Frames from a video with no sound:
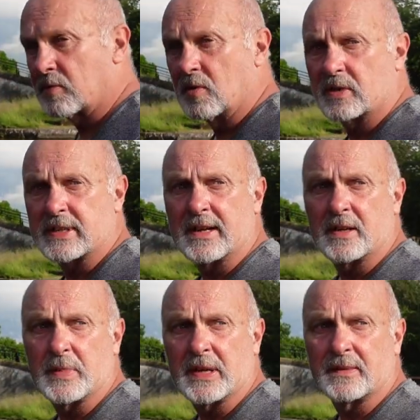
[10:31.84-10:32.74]
walk down
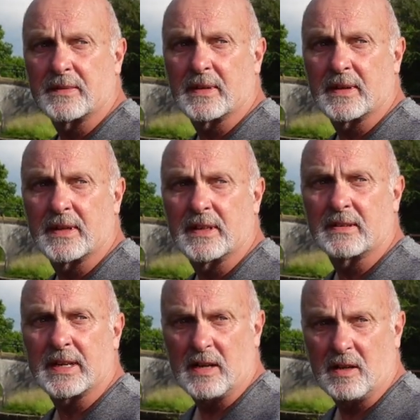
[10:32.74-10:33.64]
a bit, and he'll
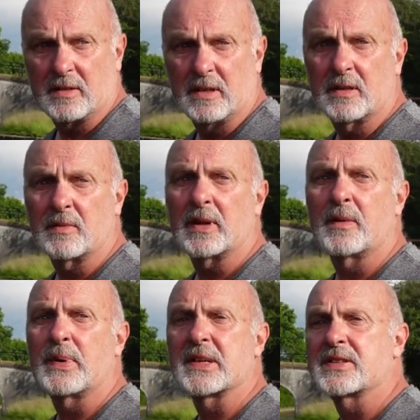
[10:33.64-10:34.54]
get on when I
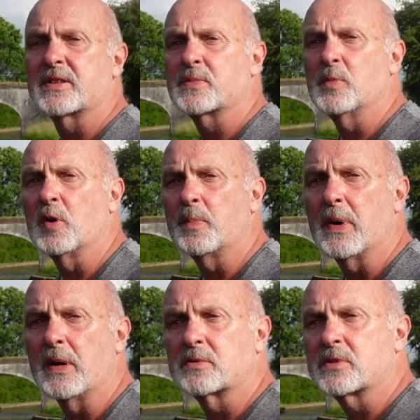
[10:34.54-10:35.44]
pass these moored
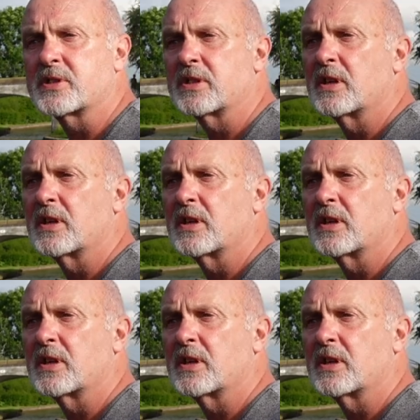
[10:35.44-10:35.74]
boats.